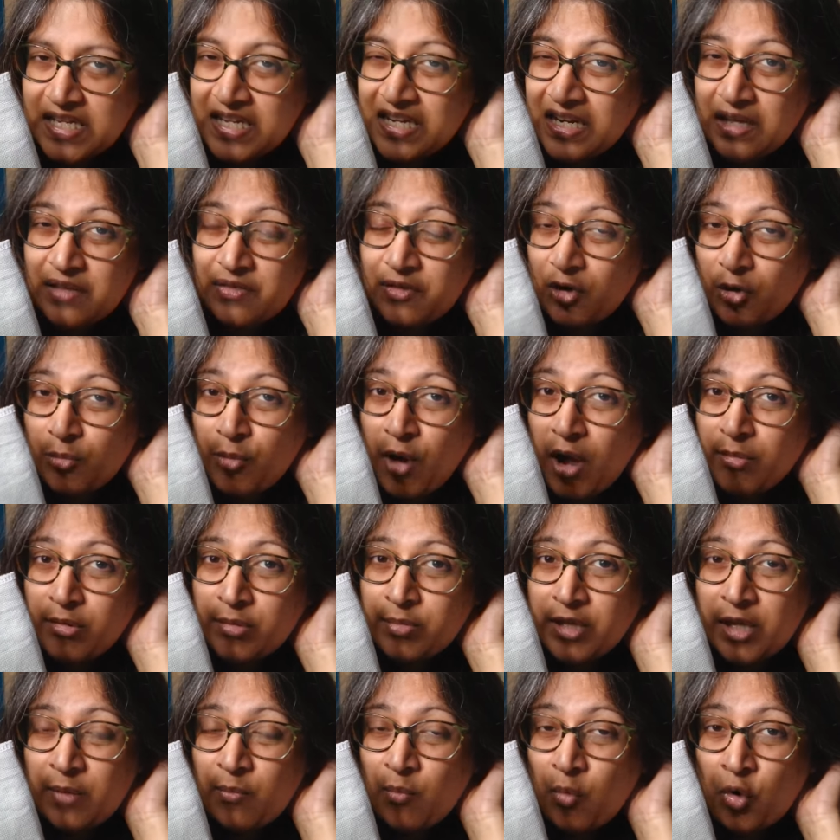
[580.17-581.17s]
and there are
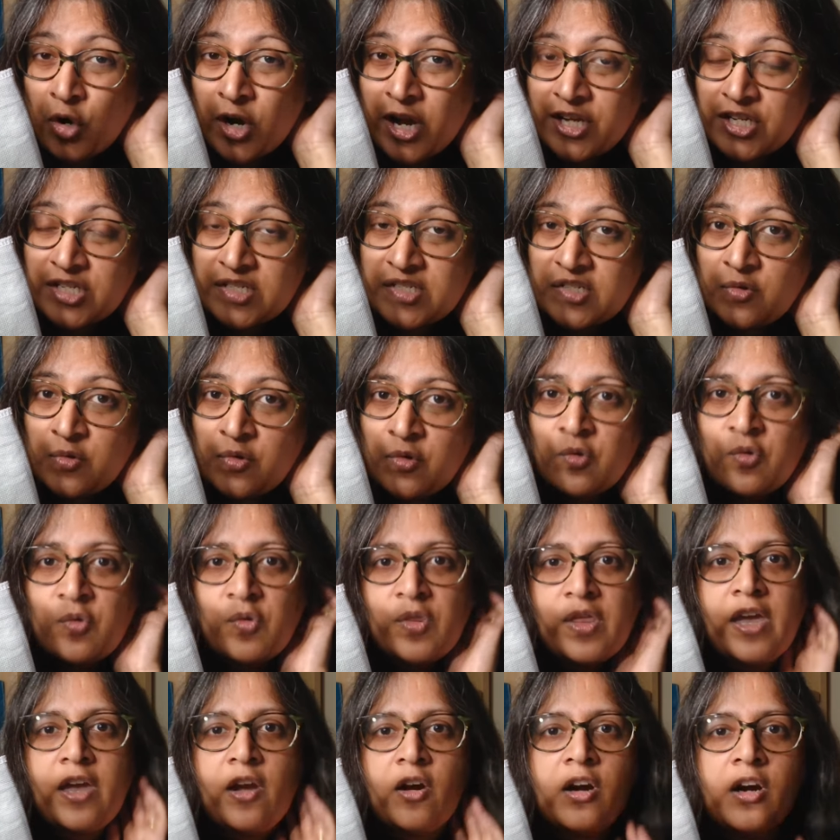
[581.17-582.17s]
probably more, I just don't know
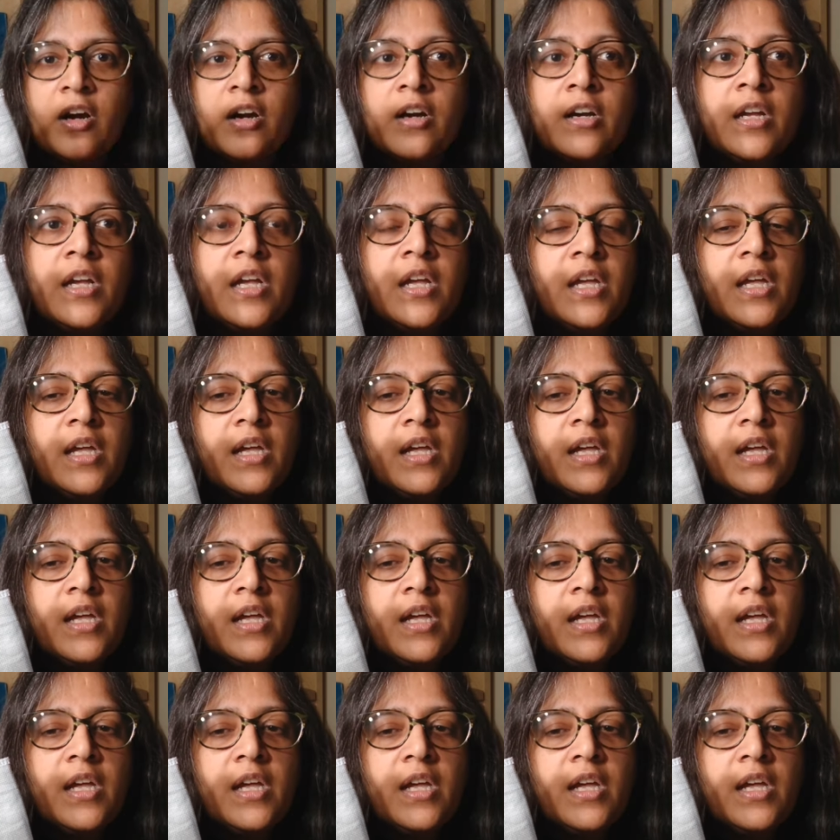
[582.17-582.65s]
who they are.